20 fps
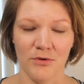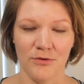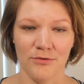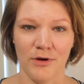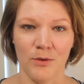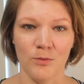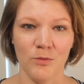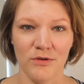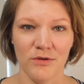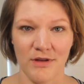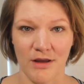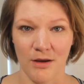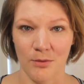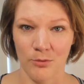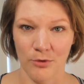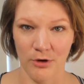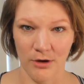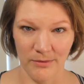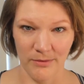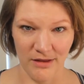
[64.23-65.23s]
from. We'll talk
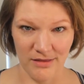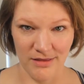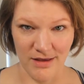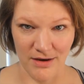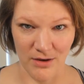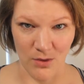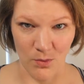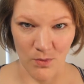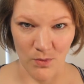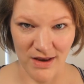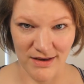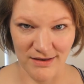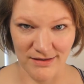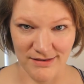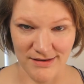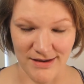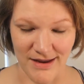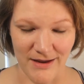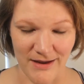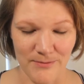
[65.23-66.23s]
more about that on
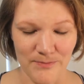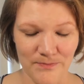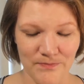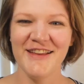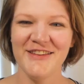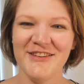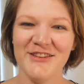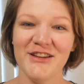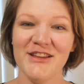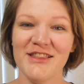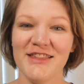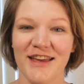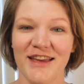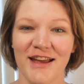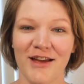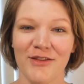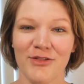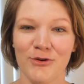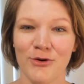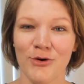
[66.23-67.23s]
Wednesday. So you can check
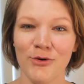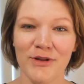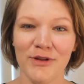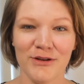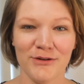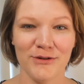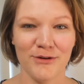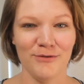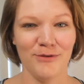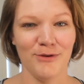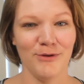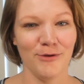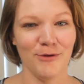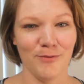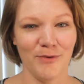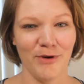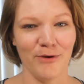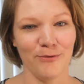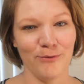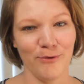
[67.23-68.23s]
out the whole interview. It's
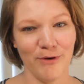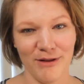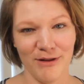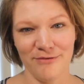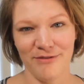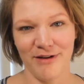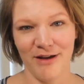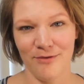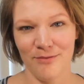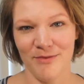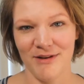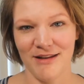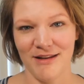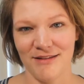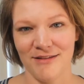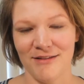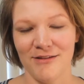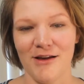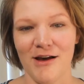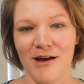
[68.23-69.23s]
about 45
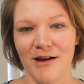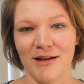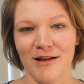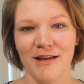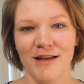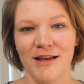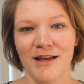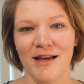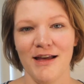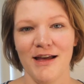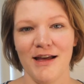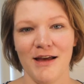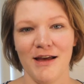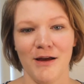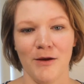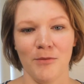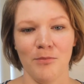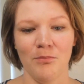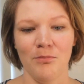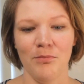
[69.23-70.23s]
minutes long,
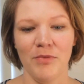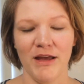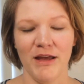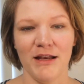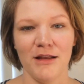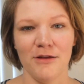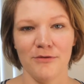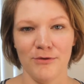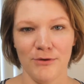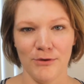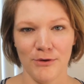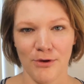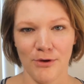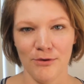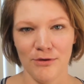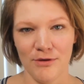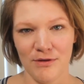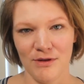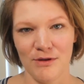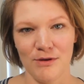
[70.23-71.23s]
but if you
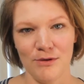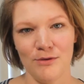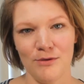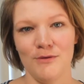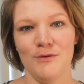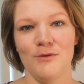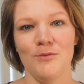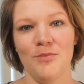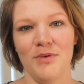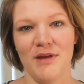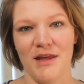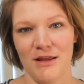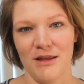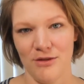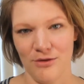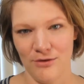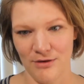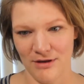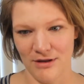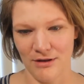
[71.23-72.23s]
go to the YouTube
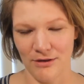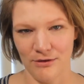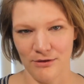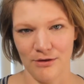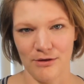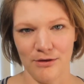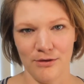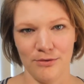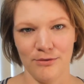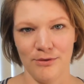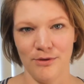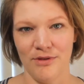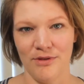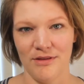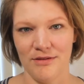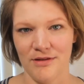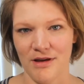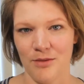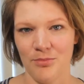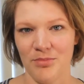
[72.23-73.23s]
page, you can look through
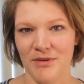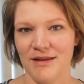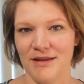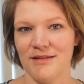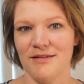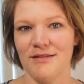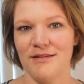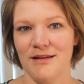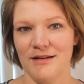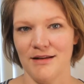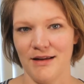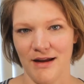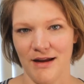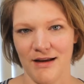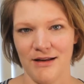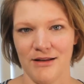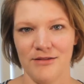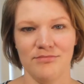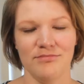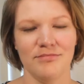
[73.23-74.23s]
the topics and
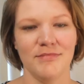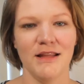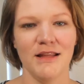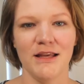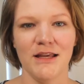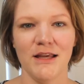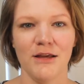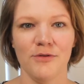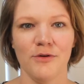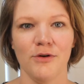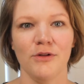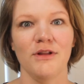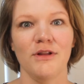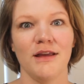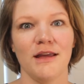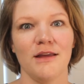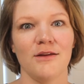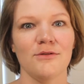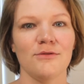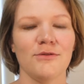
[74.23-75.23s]
kind of, if you're
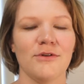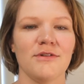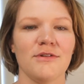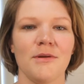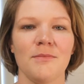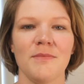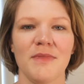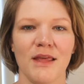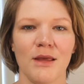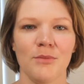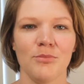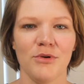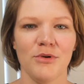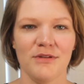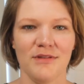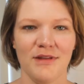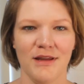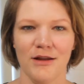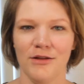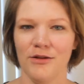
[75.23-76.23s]
looking for something in
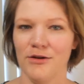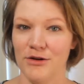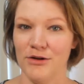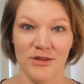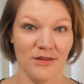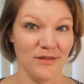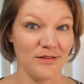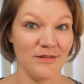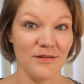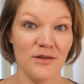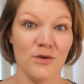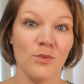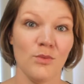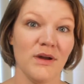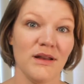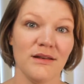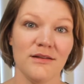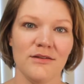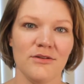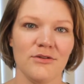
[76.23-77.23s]
particular, just see
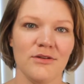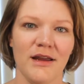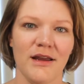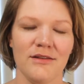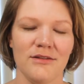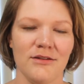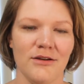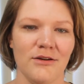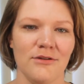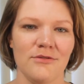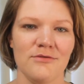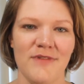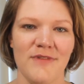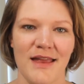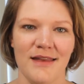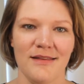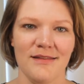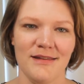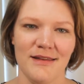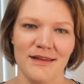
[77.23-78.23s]
what strikes your
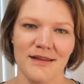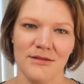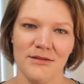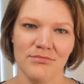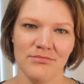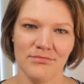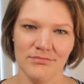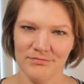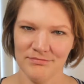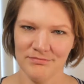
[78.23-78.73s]
fancy and